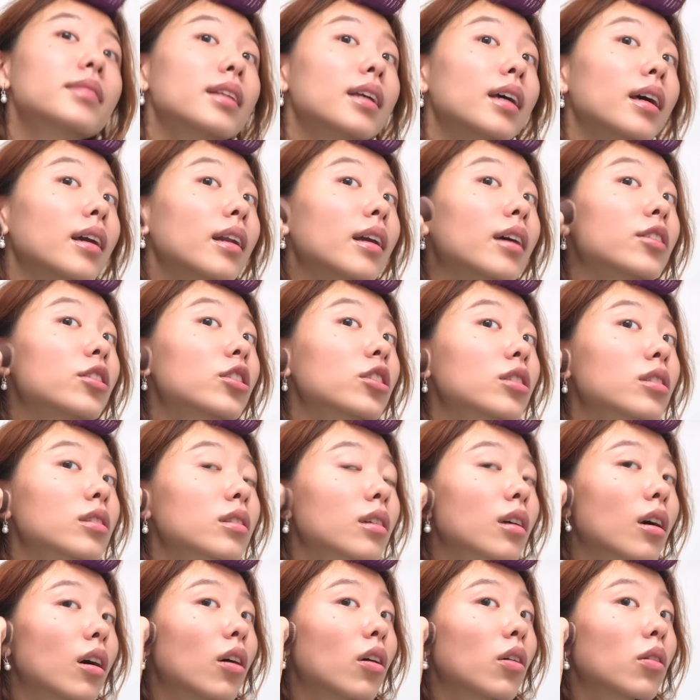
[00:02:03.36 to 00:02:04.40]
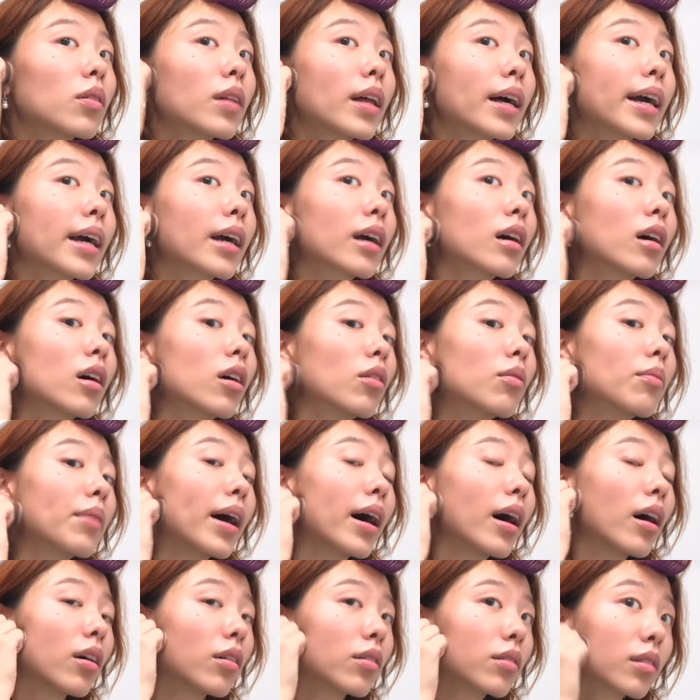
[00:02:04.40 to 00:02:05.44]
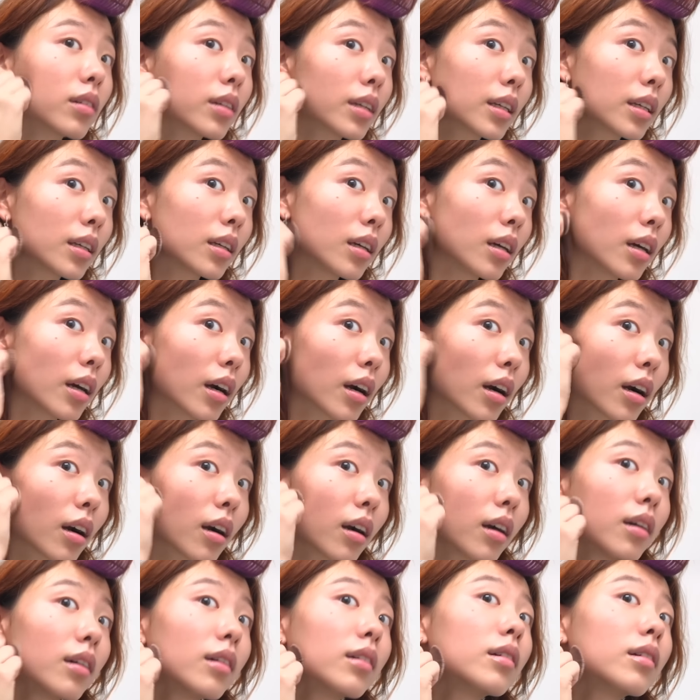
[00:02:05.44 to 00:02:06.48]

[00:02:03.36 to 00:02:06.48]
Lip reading: and I just go like around here,